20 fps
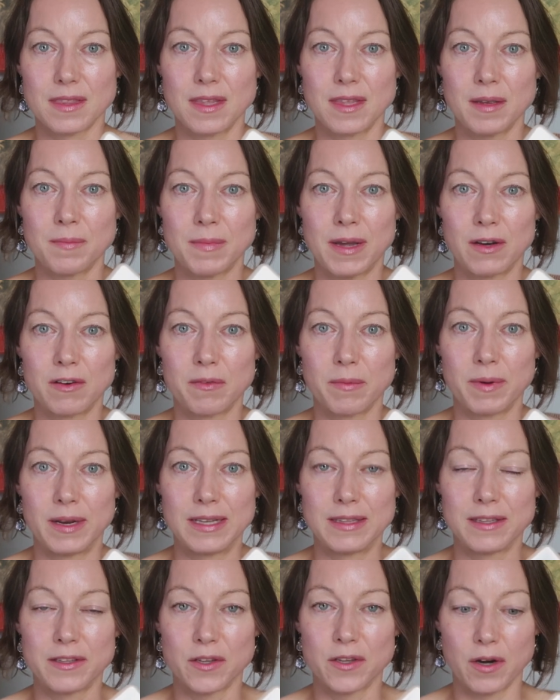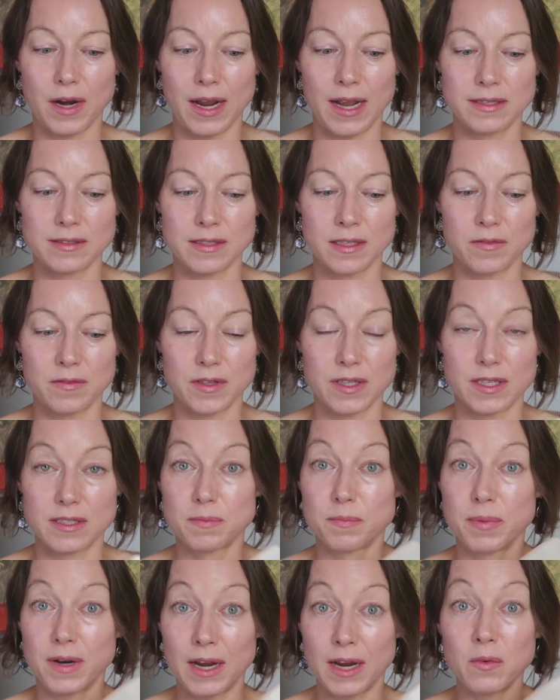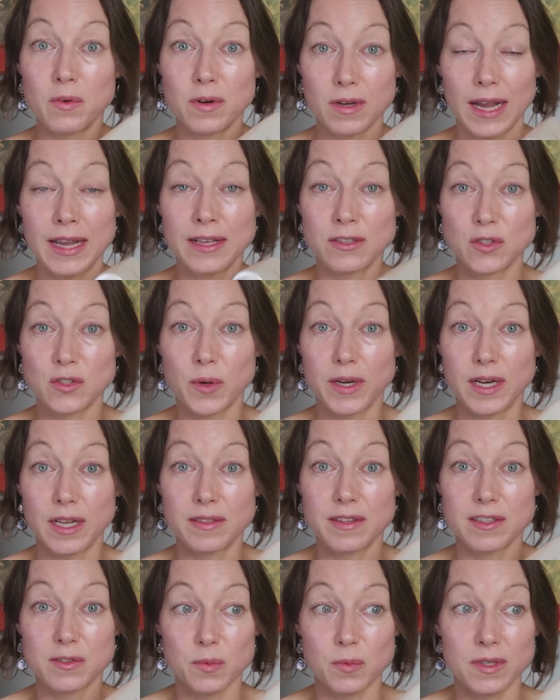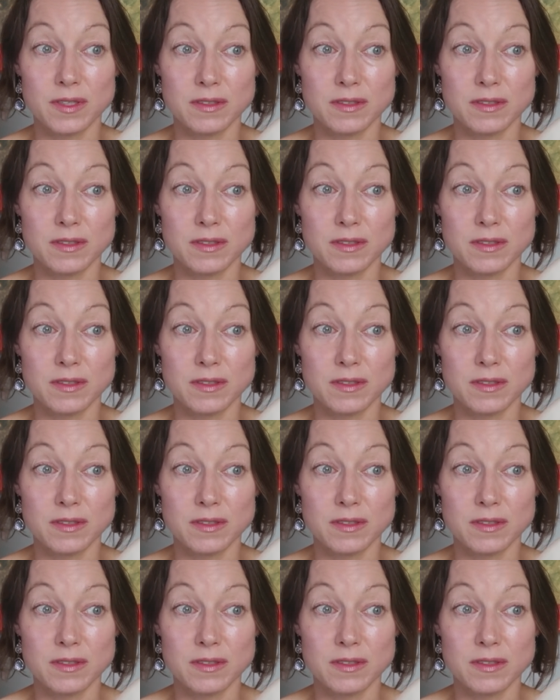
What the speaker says: the amount of money that they're asking for this. But I enjoyed it.